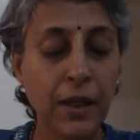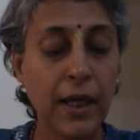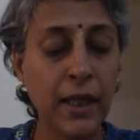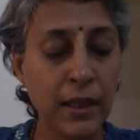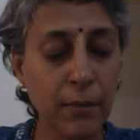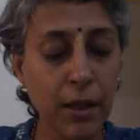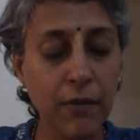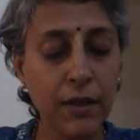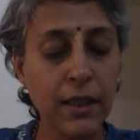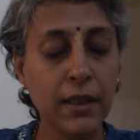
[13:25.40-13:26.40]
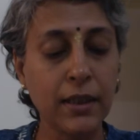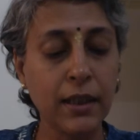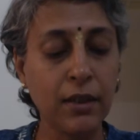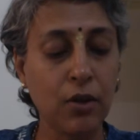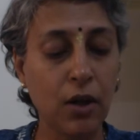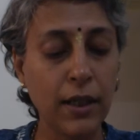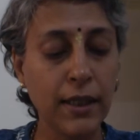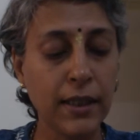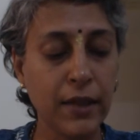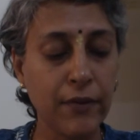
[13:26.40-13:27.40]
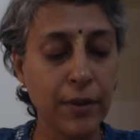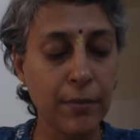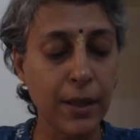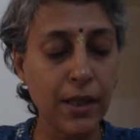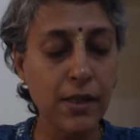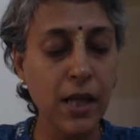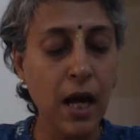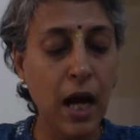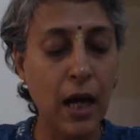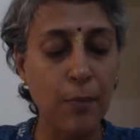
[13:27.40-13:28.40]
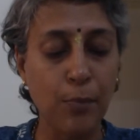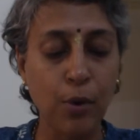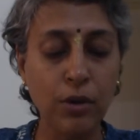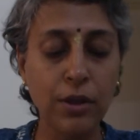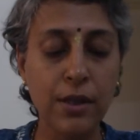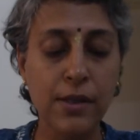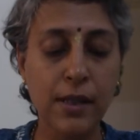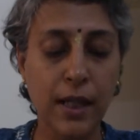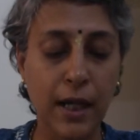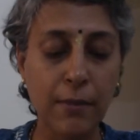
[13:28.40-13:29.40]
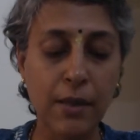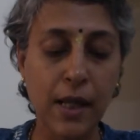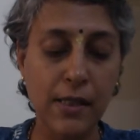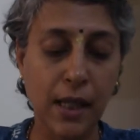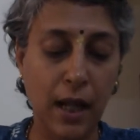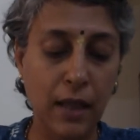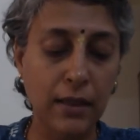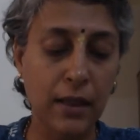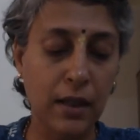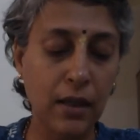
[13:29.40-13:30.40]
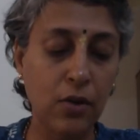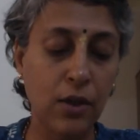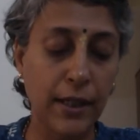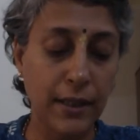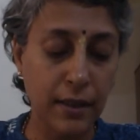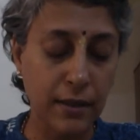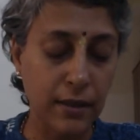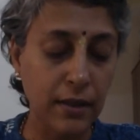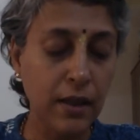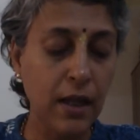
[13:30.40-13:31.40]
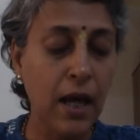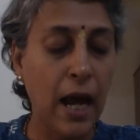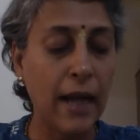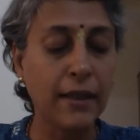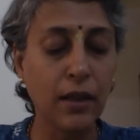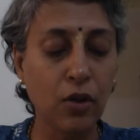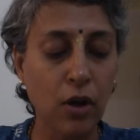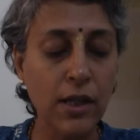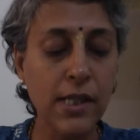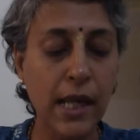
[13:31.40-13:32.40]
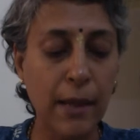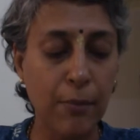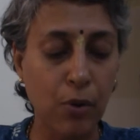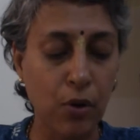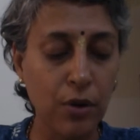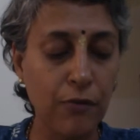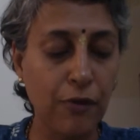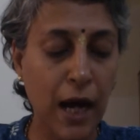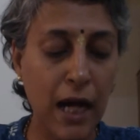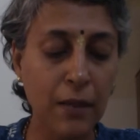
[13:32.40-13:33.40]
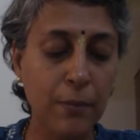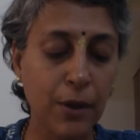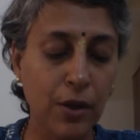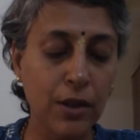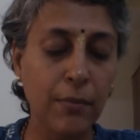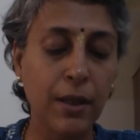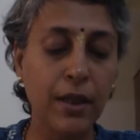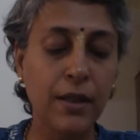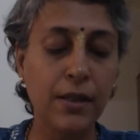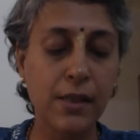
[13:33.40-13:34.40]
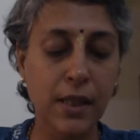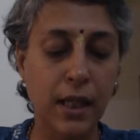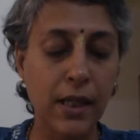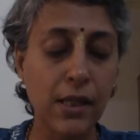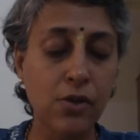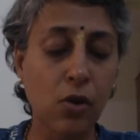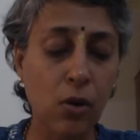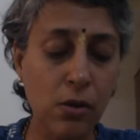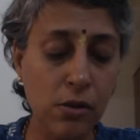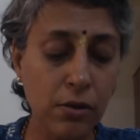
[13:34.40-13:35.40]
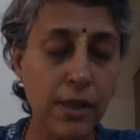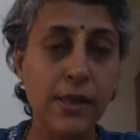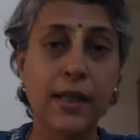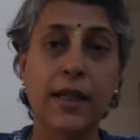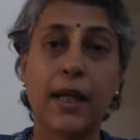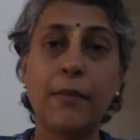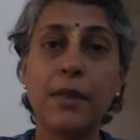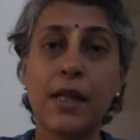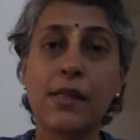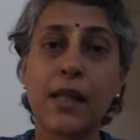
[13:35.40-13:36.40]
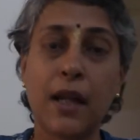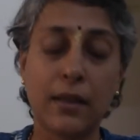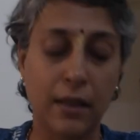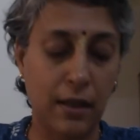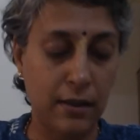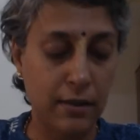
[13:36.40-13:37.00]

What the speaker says: In the Bhagavad Gita, the Lord and the living beings are both described as Sanatana or eternal, and the Lord's abode far beyond the material sky is also described as Sanatana.